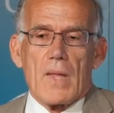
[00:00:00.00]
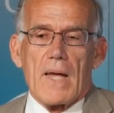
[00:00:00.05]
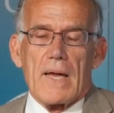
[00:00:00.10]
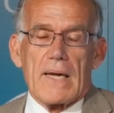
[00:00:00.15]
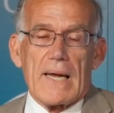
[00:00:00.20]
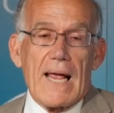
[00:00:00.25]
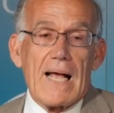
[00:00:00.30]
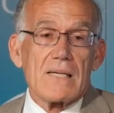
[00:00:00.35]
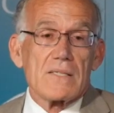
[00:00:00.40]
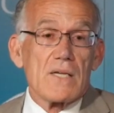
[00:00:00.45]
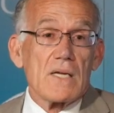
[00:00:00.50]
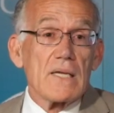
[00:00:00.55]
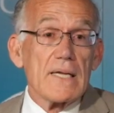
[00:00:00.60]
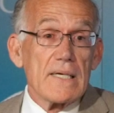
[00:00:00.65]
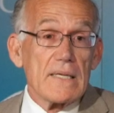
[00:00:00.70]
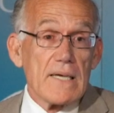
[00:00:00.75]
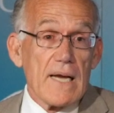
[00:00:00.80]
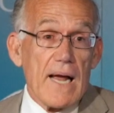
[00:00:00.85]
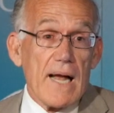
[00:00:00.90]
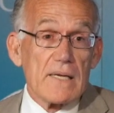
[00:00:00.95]
and
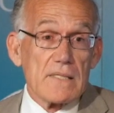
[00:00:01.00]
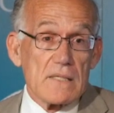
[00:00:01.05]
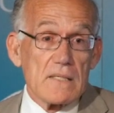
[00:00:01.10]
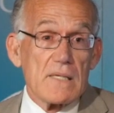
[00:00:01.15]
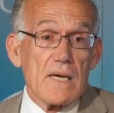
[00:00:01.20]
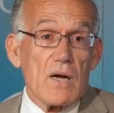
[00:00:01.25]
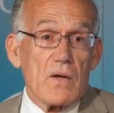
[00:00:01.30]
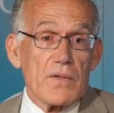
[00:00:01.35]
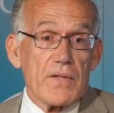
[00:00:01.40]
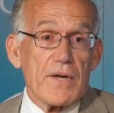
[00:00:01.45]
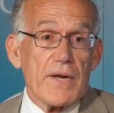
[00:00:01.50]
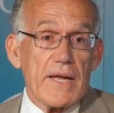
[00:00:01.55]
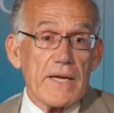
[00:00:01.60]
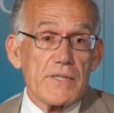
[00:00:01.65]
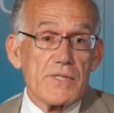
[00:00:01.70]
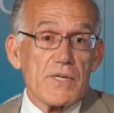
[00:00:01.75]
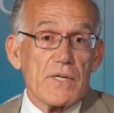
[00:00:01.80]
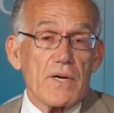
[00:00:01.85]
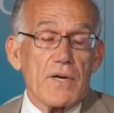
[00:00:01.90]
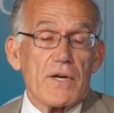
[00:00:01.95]
gasoline taxes now in the
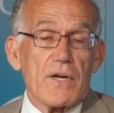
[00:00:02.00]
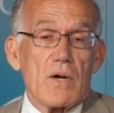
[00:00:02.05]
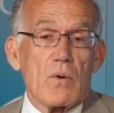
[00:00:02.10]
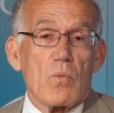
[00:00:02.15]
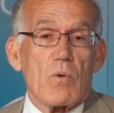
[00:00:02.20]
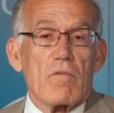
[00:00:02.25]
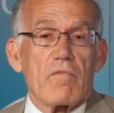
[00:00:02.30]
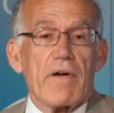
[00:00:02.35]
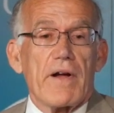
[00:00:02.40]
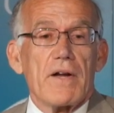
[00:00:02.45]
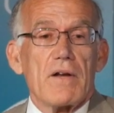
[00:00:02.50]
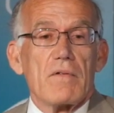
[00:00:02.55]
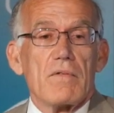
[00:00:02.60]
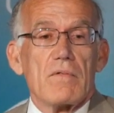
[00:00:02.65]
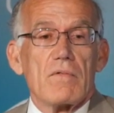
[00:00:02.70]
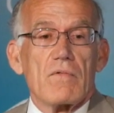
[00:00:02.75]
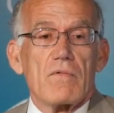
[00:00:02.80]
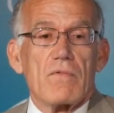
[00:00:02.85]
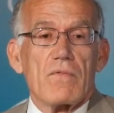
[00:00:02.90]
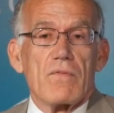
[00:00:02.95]
nation, and yet we're
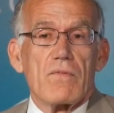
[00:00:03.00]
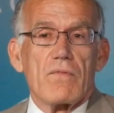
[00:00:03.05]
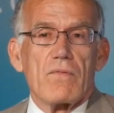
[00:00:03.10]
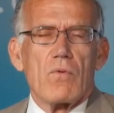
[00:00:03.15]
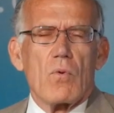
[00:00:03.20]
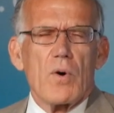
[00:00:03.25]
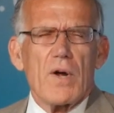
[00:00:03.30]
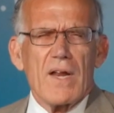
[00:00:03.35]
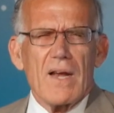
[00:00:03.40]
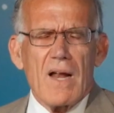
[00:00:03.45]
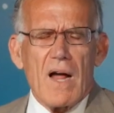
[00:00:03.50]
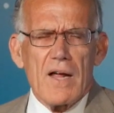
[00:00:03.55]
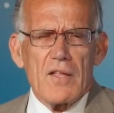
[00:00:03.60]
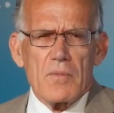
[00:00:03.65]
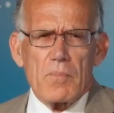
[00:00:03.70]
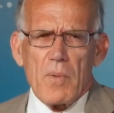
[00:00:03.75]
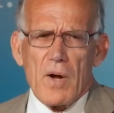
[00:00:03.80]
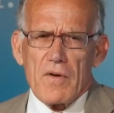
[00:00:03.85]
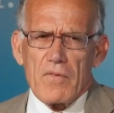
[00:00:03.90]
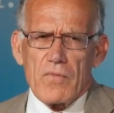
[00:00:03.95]
rated
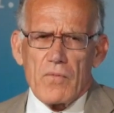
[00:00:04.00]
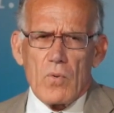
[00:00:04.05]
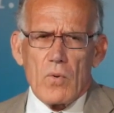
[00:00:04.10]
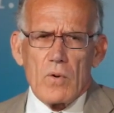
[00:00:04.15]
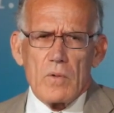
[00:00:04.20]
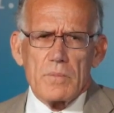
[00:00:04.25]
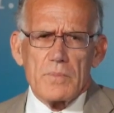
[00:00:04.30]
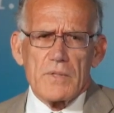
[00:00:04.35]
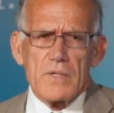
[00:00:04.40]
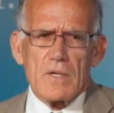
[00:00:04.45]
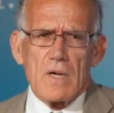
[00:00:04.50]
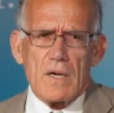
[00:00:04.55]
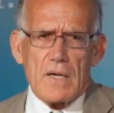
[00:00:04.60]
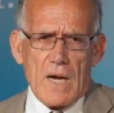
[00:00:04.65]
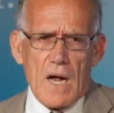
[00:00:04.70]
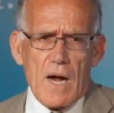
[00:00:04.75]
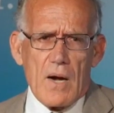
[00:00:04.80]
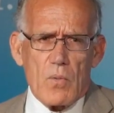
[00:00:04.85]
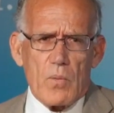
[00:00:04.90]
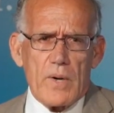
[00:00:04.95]
49th by Forbes on
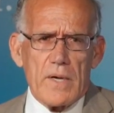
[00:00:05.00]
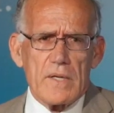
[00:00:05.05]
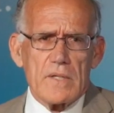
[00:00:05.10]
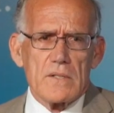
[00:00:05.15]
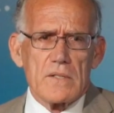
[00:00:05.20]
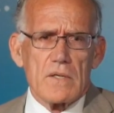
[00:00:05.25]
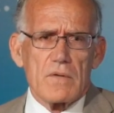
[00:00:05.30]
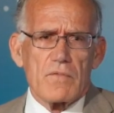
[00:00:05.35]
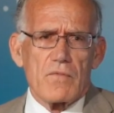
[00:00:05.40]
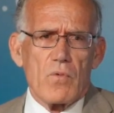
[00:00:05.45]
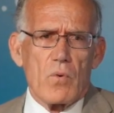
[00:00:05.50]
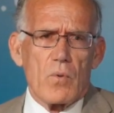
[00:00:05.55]
highways and